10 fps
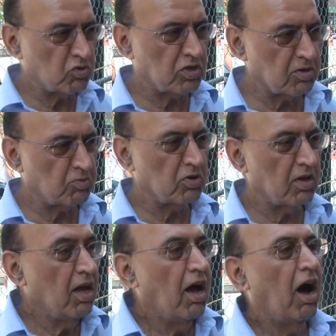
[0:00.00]
pushing, pushing.
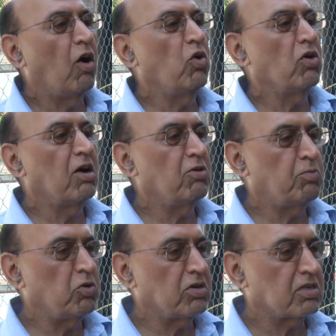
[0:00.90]
How long I will
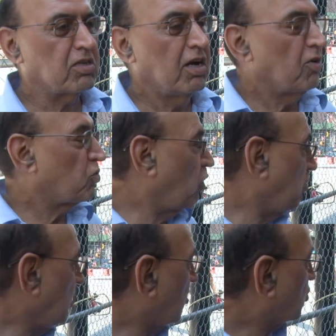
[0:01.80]
push it? So
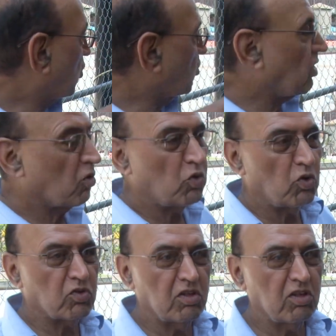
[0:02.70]
many stores are
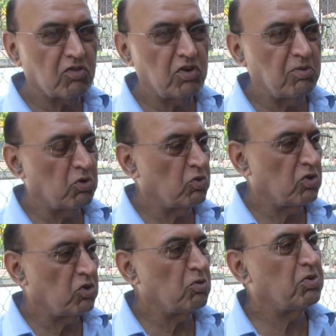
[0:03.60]
closed in this
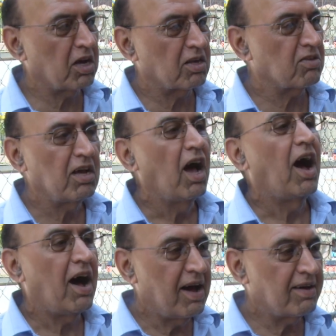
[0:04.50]
neighborhood, you know, because
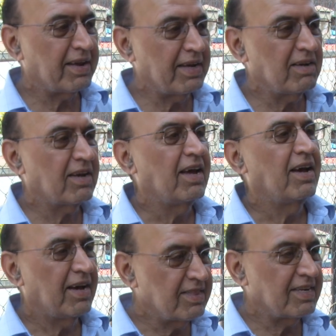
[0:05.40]
high rent,
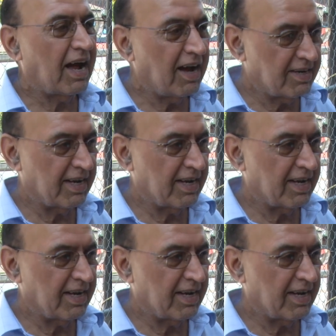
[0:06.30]
and the high